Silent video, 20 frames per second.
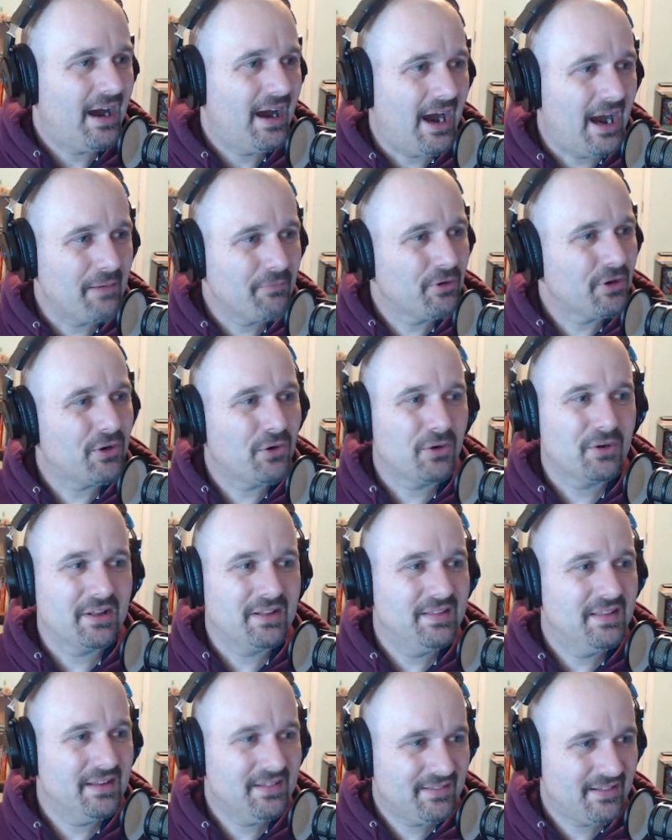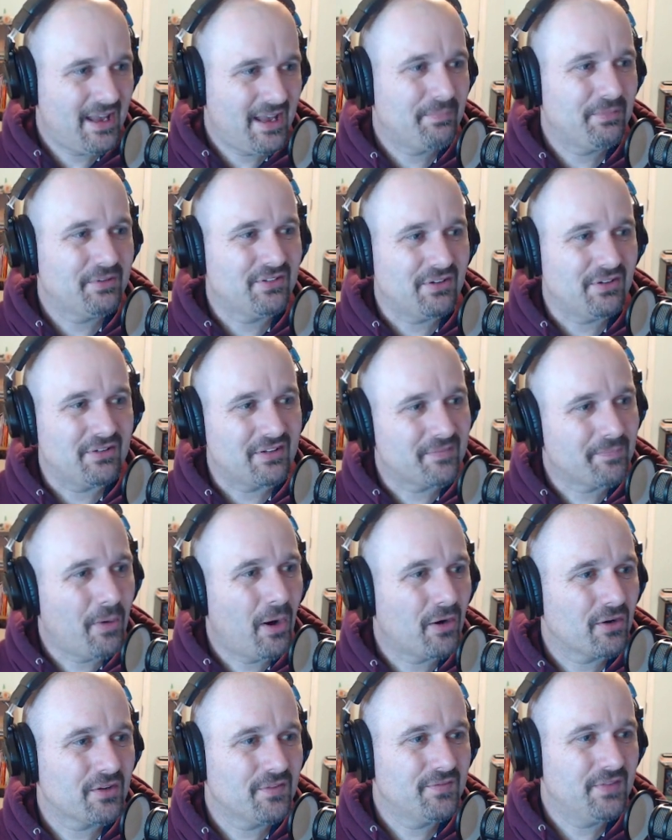I'm recording this episode as
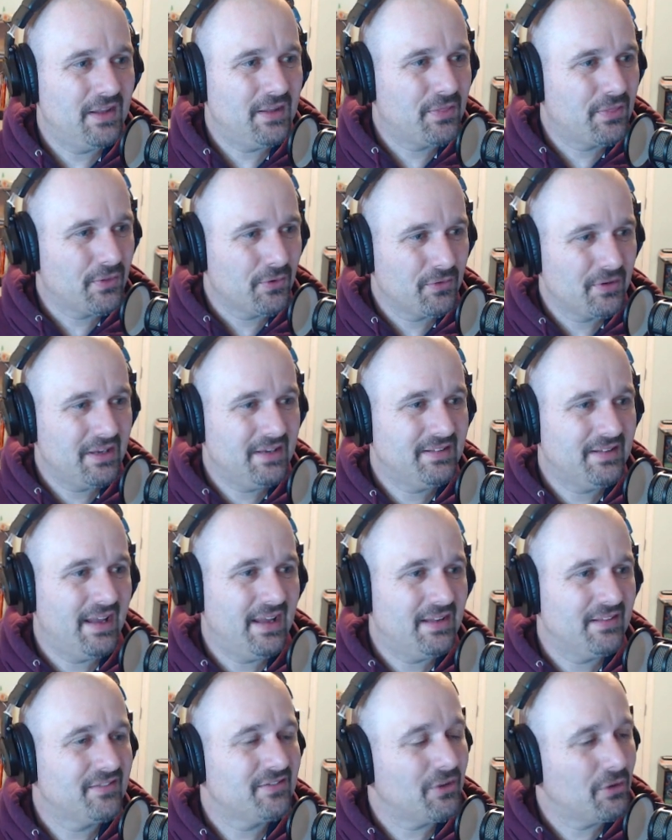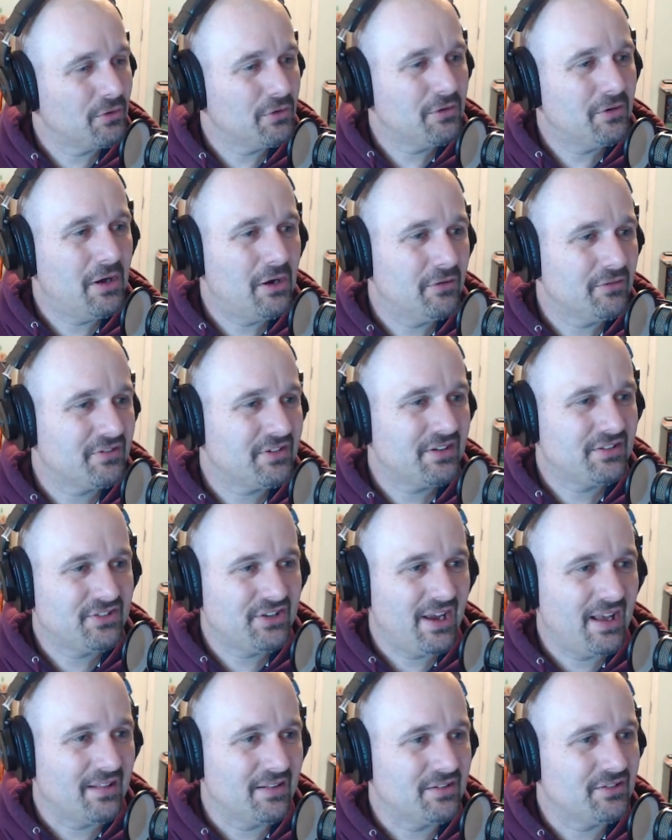part of the 30-day solo host
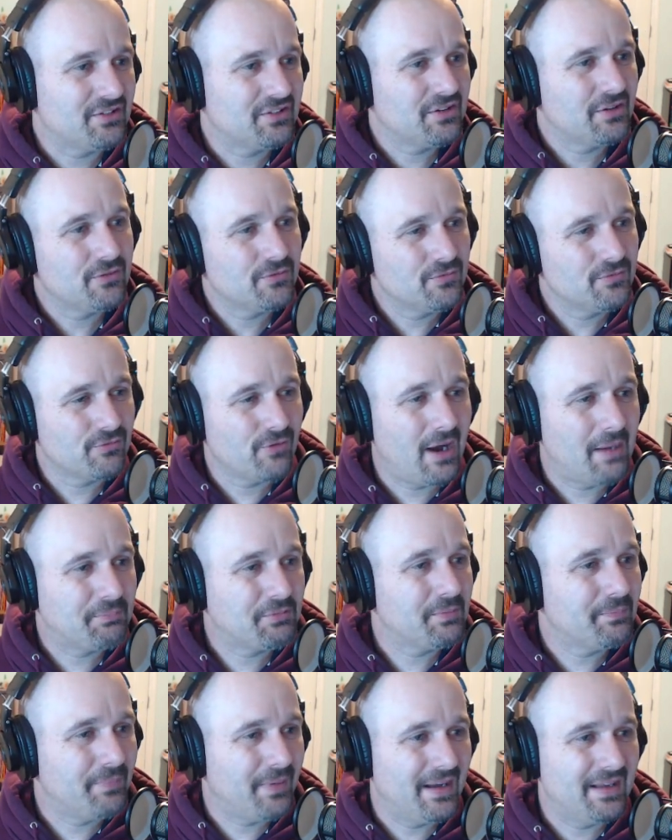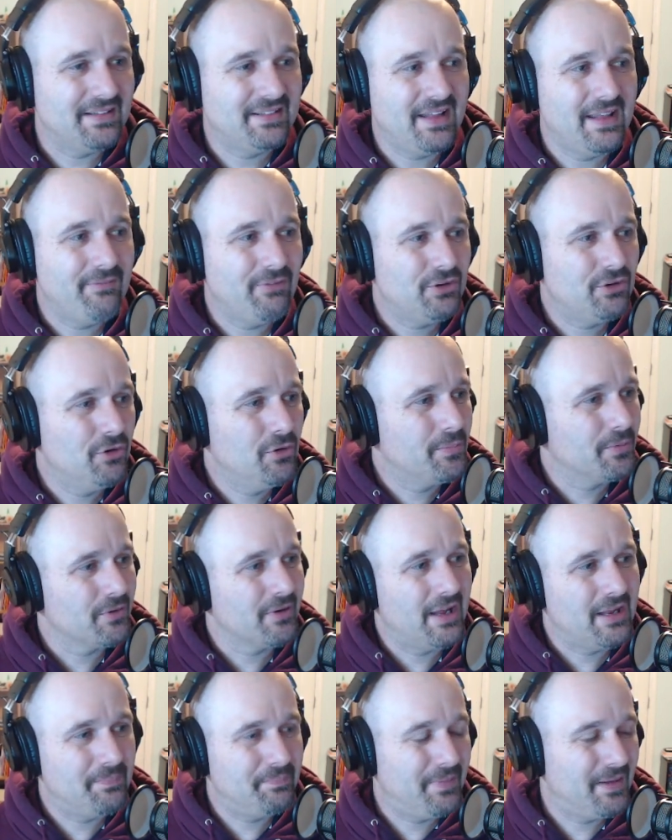challenge dropped by David
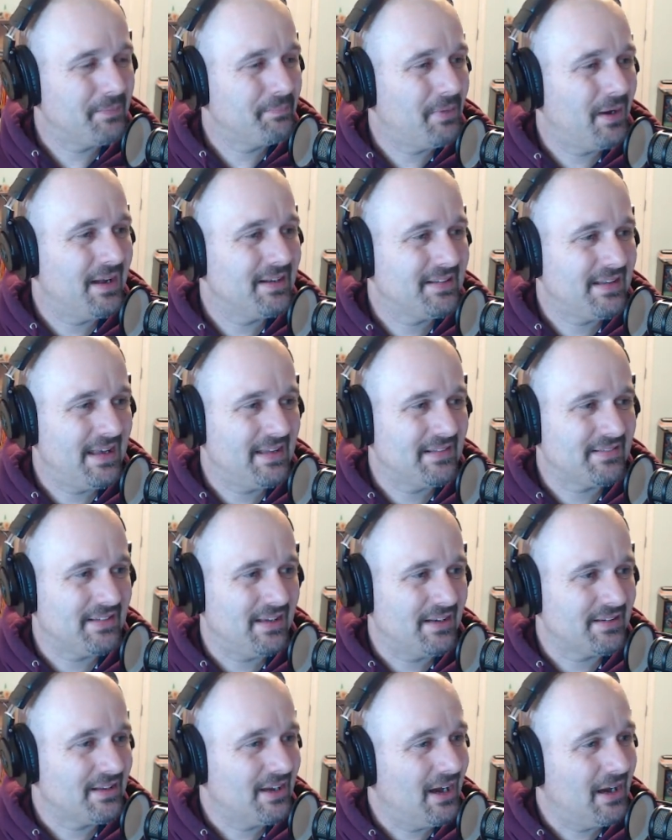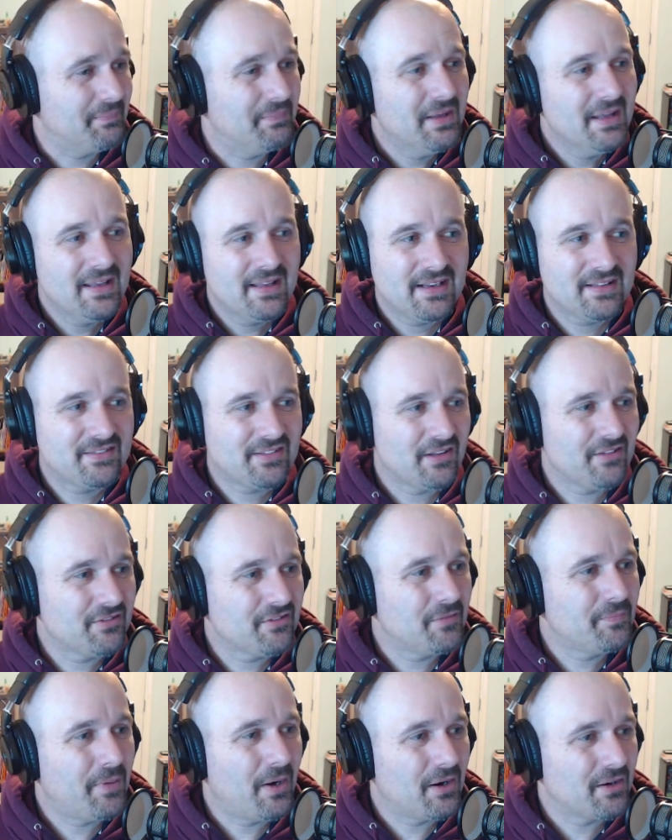Hooper at bigpodcast.com. That's
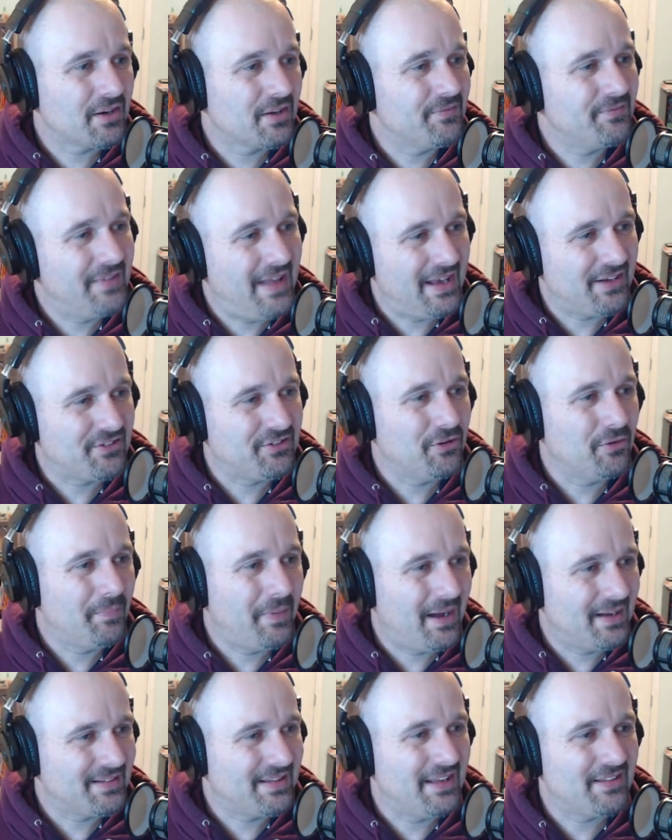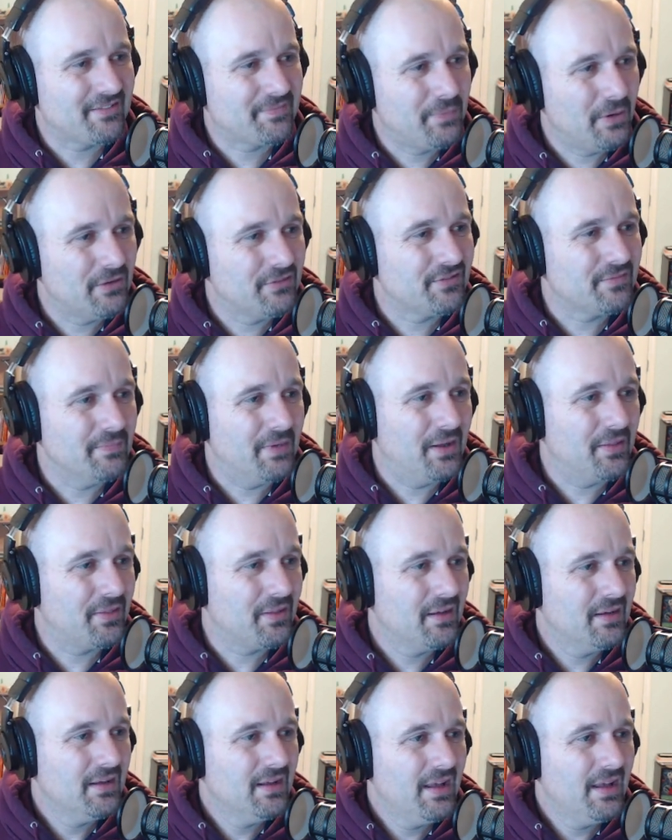also part of National Podcast Post Month.